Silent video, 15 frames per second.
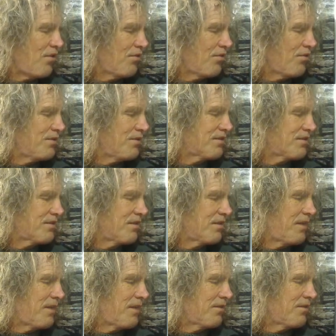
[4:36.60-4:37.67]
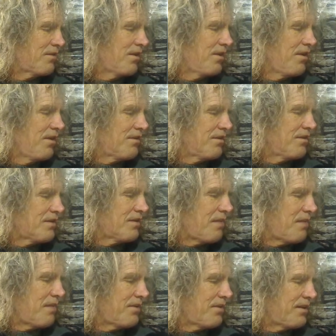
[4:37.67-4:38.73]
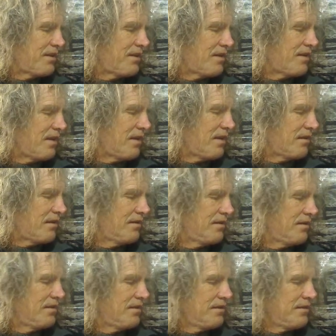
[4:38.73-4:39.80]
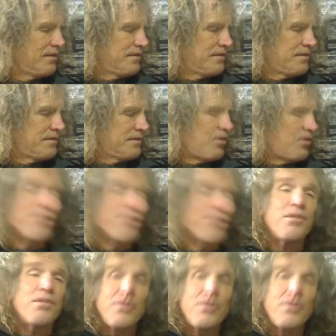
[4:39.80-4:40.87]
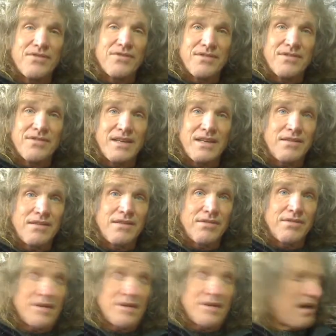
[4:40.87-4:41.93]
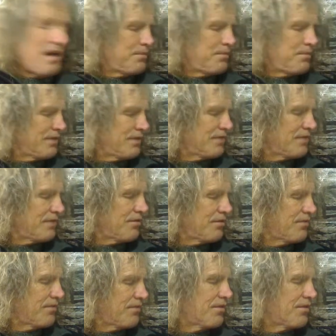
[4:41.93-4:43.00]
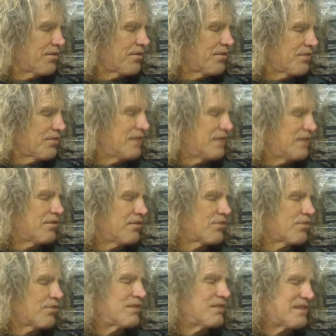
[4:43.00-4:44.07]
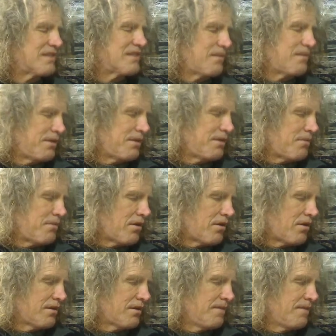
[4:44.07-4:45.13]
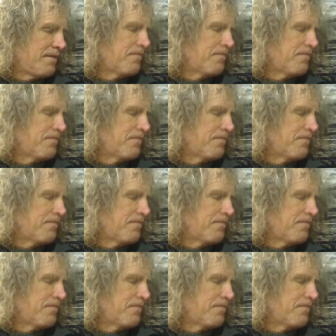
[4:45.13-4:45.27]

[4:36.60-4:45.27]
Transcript: the ones that come out the top of the antenna, all the pulses that get to the top, get to the, the get to the three centimeter mark.